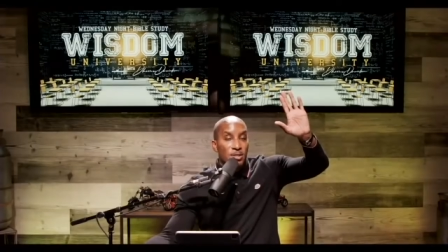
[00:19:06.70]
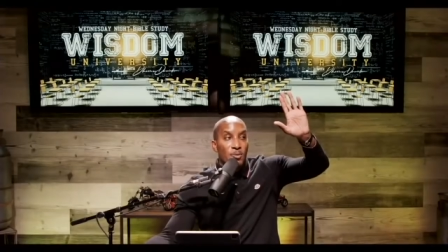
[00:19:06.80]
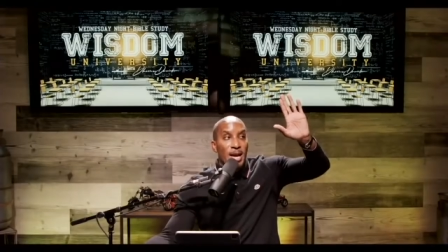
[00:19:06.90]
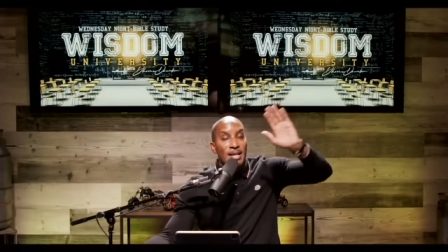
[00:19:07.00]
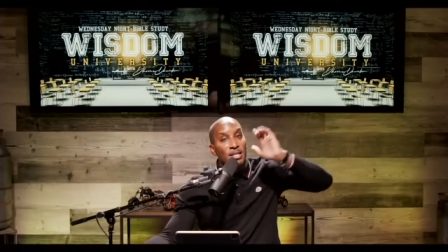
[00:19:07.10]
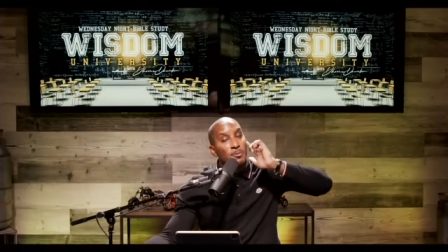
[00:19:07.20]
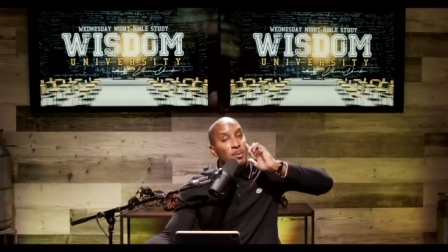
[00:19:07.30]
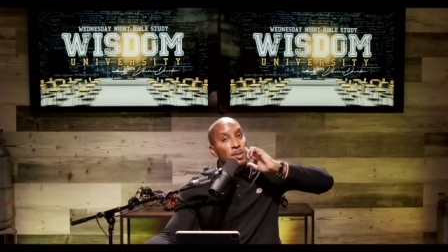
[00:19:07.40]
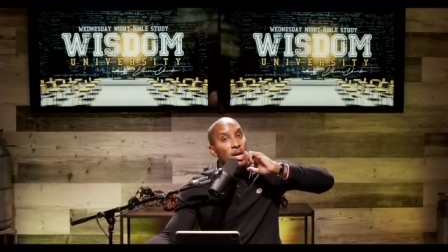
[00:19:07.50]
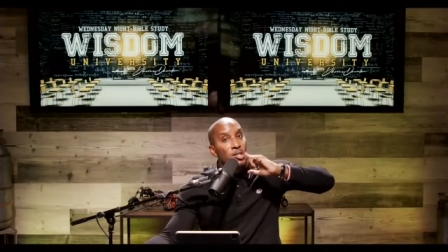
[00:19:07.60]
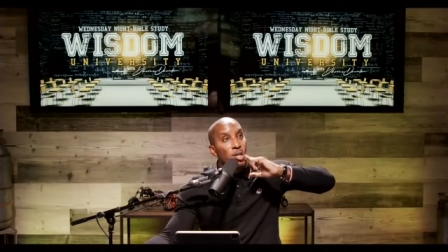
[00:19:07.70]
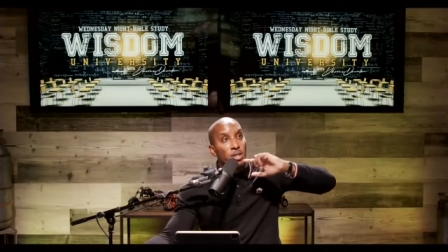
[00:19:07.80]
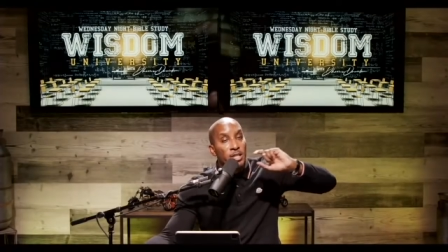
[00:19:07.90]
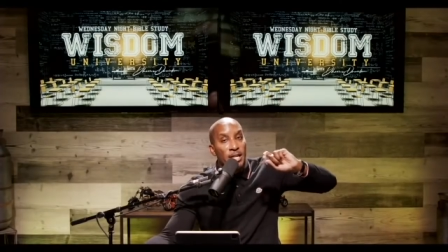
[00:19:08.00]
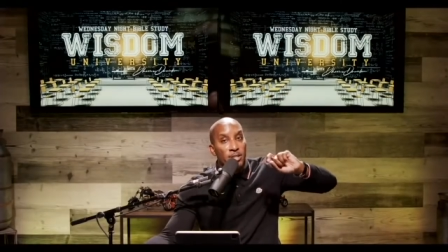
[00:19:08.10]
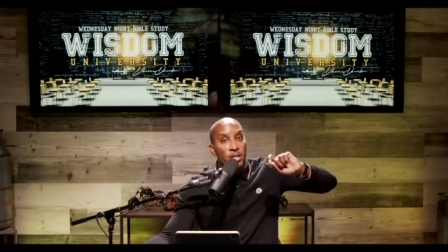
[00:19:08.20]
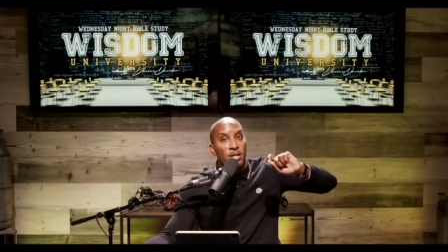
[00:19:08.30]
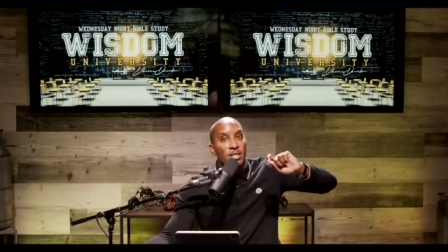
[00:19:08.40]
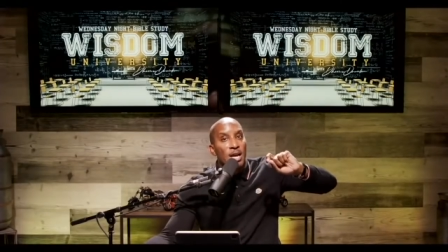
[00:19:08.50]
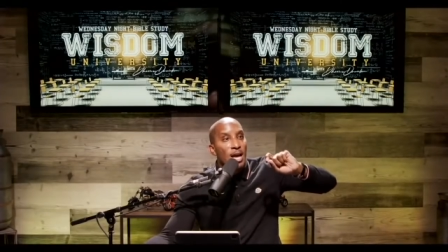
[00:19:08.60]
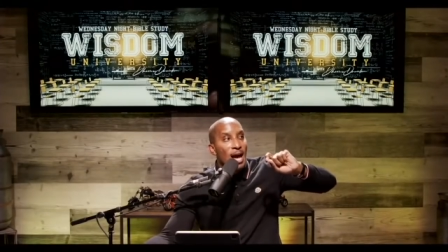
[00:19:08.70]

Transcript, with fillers: This is the way I teach people at our church, Change Church.